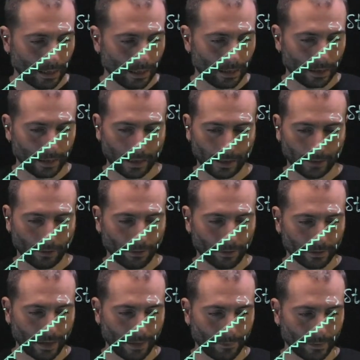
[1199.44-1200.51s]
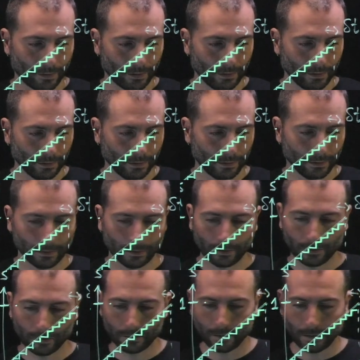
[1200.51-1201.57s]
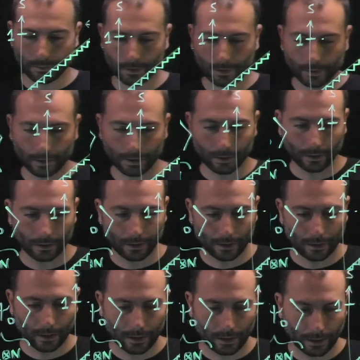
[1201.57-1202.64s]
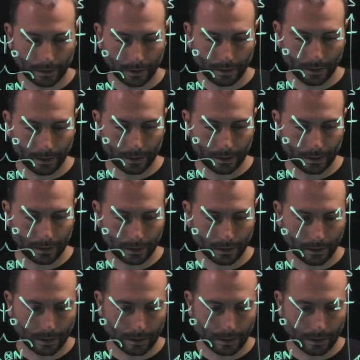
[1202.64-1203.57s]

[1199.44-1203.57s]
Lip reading: another number. Let's say this